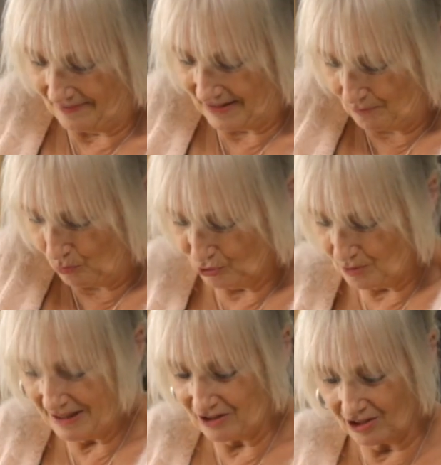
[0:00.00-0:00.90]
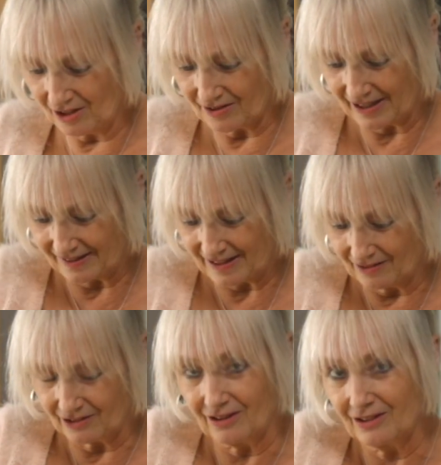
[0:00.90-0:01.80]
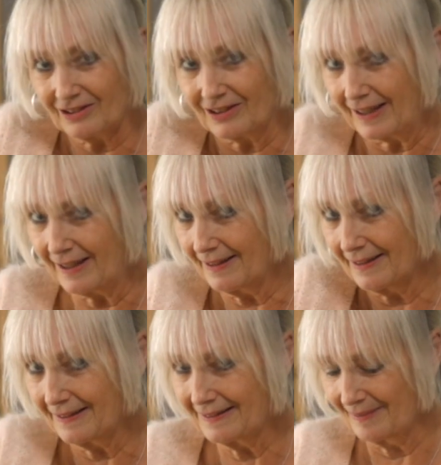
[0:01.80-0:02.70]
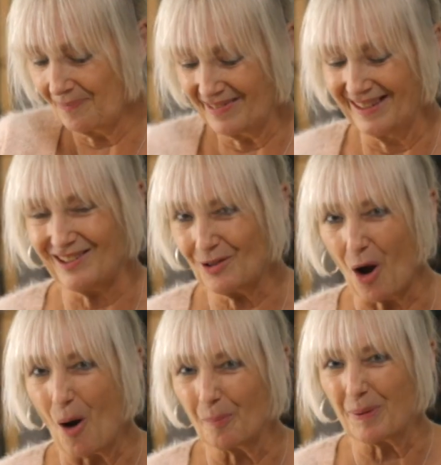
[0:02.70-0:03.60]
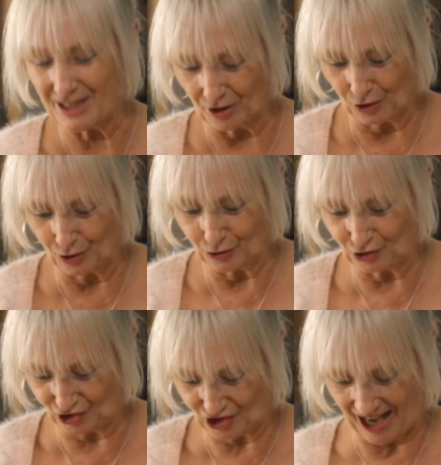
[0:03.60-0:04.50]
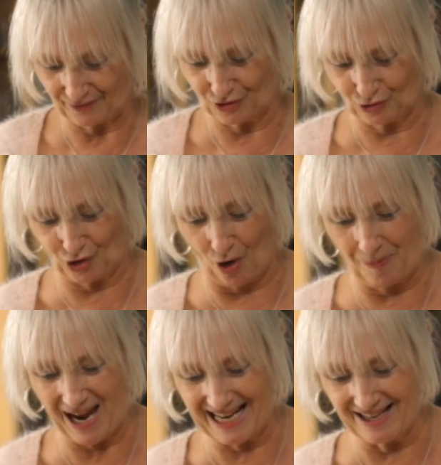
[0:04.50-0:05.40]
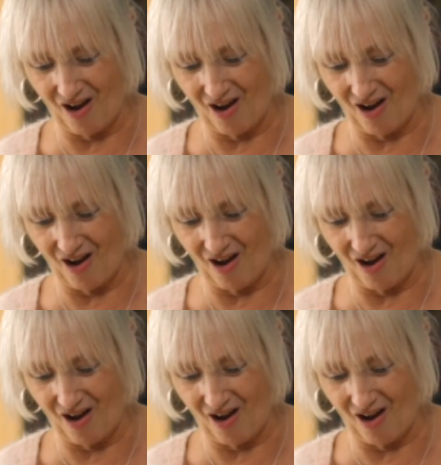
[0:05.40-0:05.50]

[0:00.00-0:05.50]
They wanted me to use it because it looked arty. You can't beat a good chef's chopping